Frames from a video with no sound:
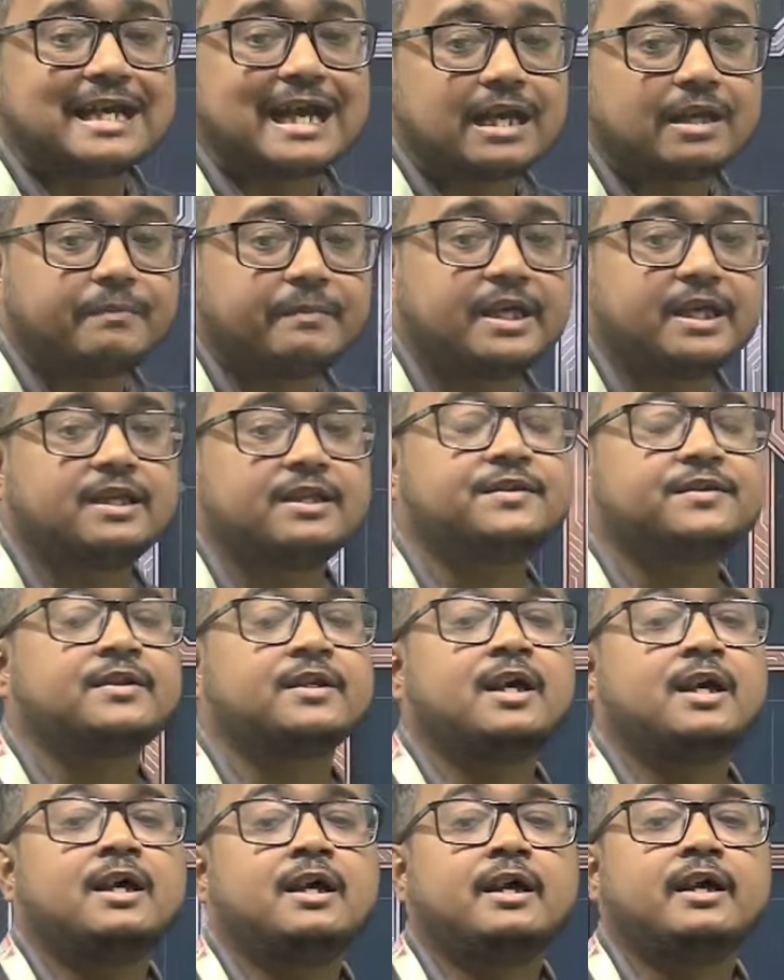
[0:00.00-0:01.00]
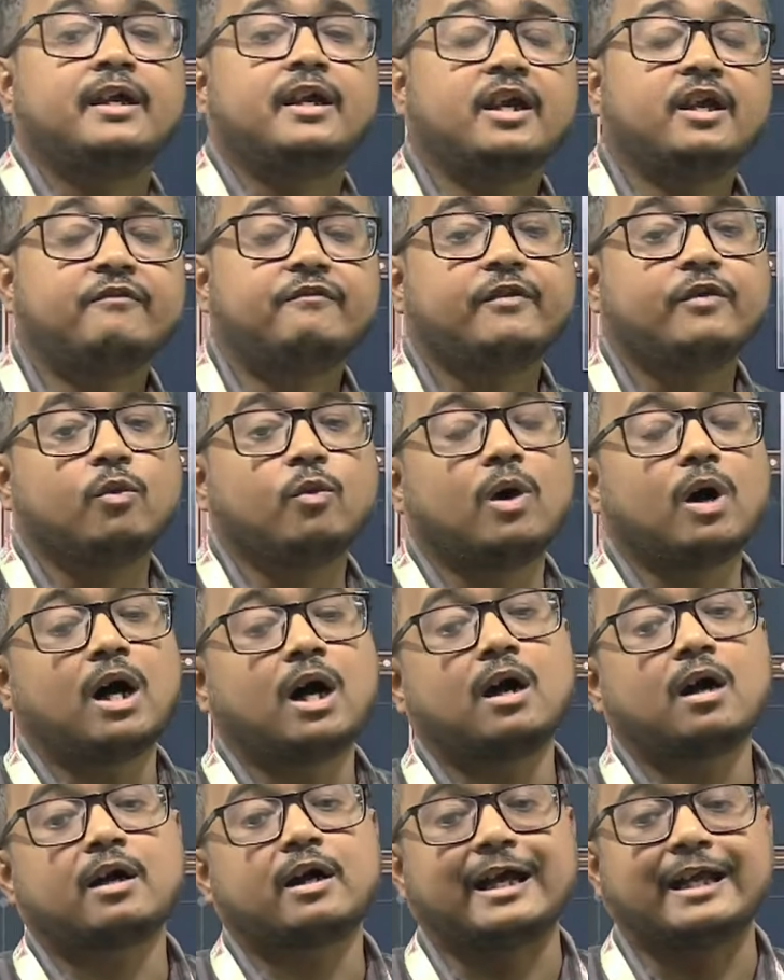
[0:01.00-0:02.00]
That means if you
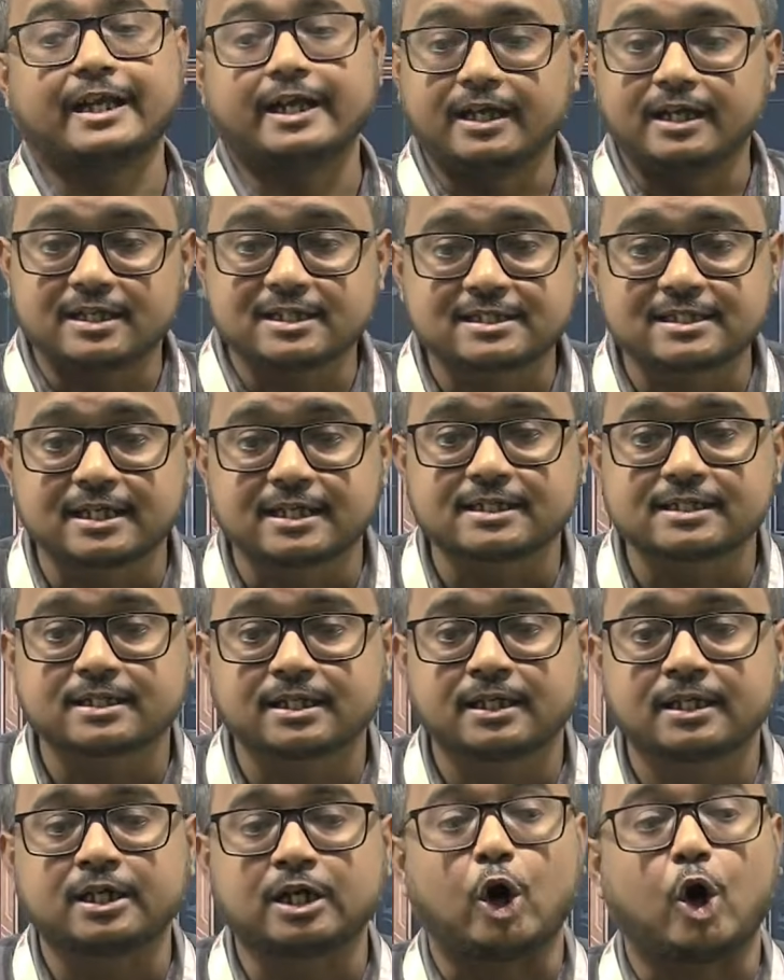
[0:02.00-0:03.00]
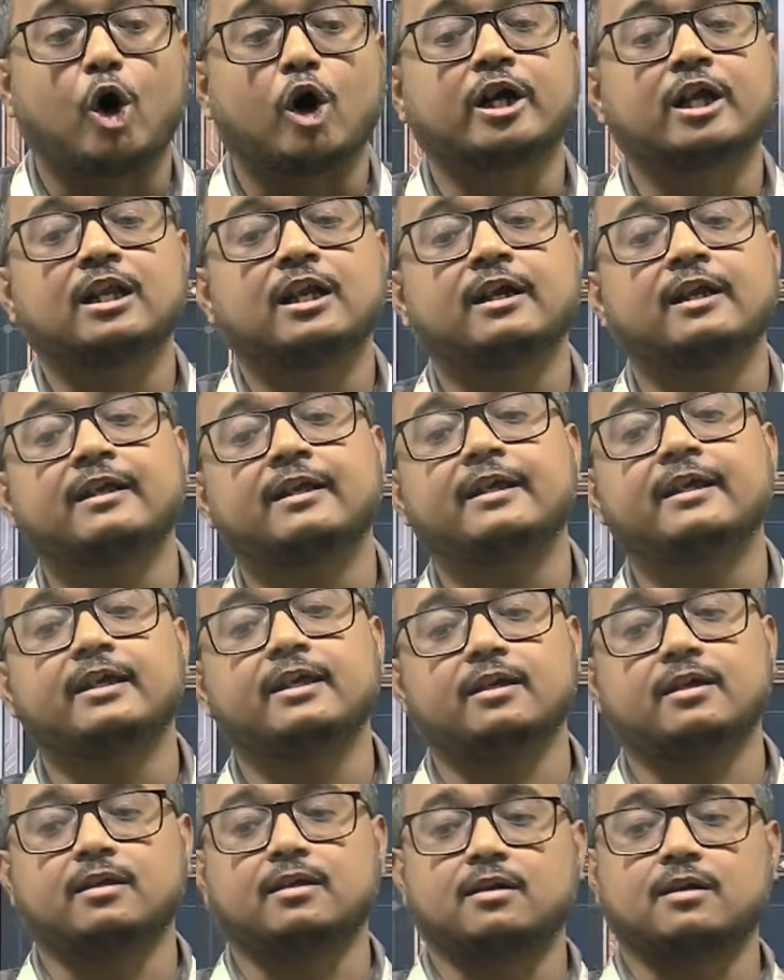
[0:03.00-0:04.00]
are an Indian citizen
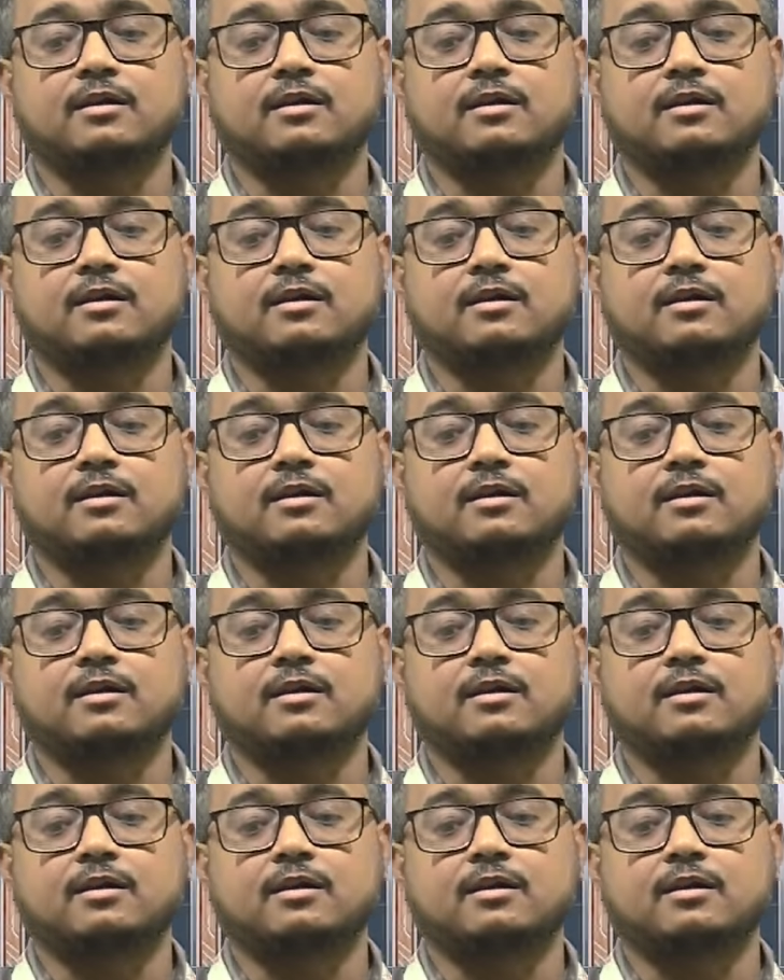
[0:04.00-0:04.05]
ordinarily